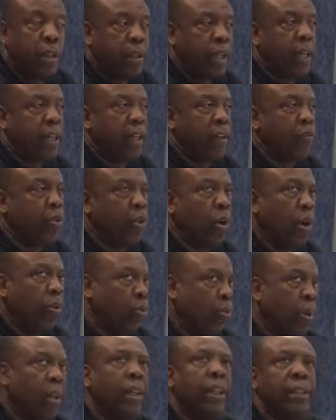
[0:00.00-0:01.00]
That gives you a
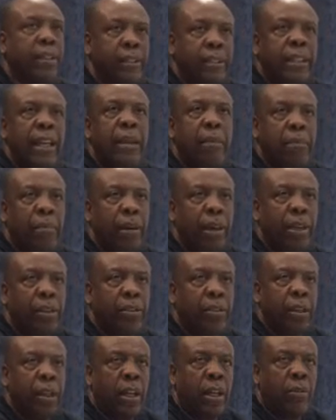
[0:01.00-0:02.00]
really deep
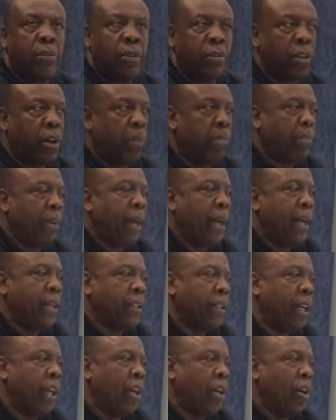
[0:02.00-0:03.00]
bench and with our
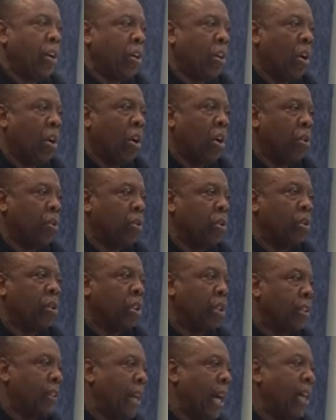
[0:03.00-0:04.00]
bigs and our guards. So
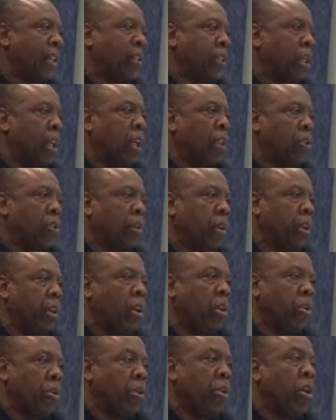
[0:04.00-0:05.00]
it's a nice luxury to
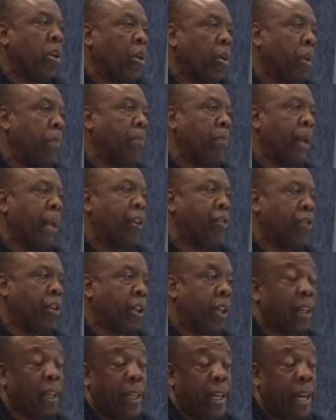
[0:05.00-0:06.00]
know you can go to a bench
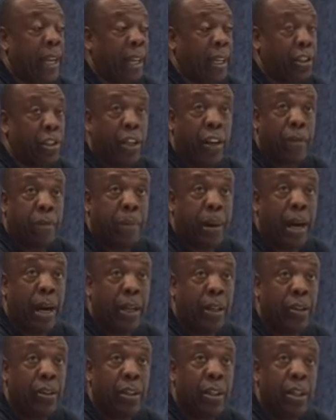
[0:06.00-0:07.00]
and get a guy like Jeff
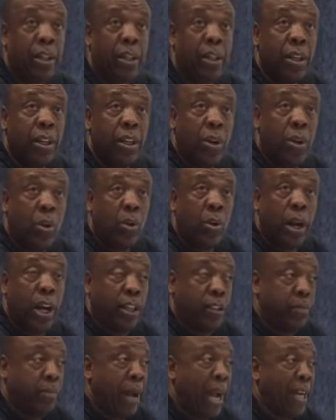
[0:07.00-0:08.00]
Pollard, who
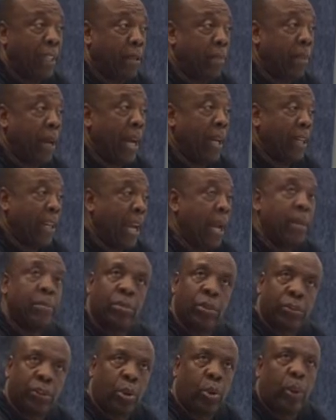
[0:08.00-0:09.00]
has back-to-back
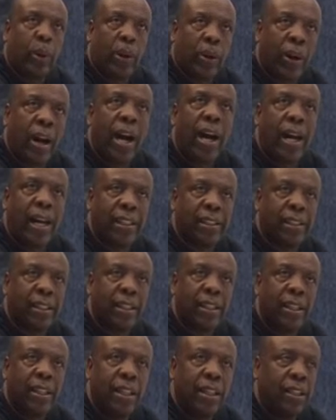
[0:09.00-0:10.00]
games of career highs.
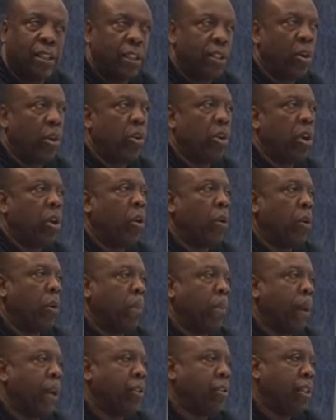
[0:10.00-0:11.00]
Then know you can go to
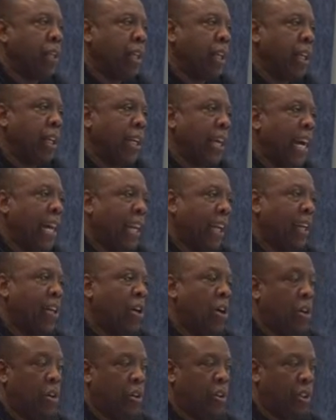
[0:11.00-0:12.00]
the bench and get a guy like
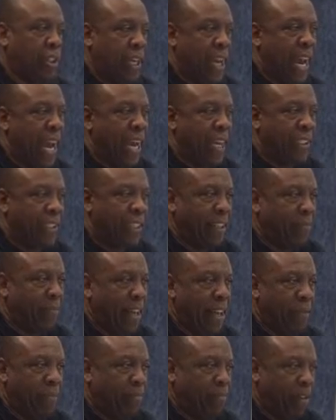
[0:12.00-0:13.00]
Carter Skaggs
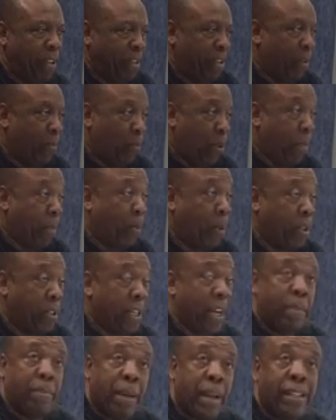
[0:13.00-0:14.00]
that had at some one
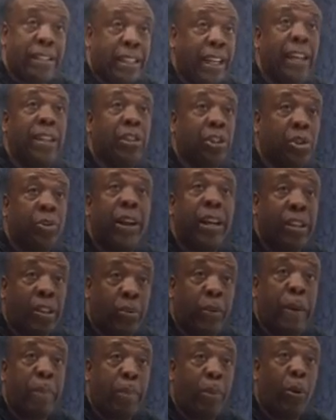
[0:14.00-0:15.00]
point in time made 10 straight
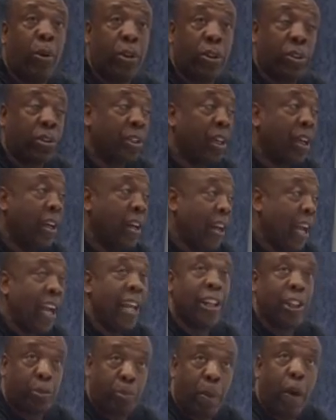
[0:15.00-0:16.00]
three-pointers
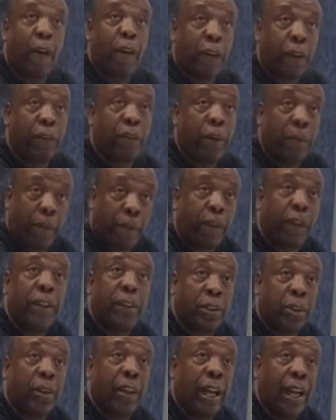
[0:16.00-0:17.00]
and is perfect from the free
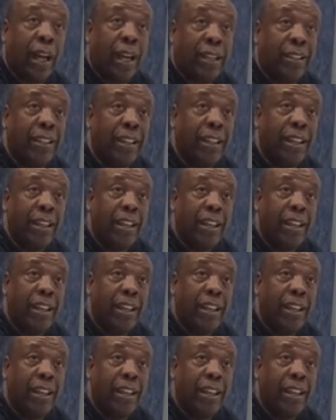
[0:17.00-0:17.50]
throw line.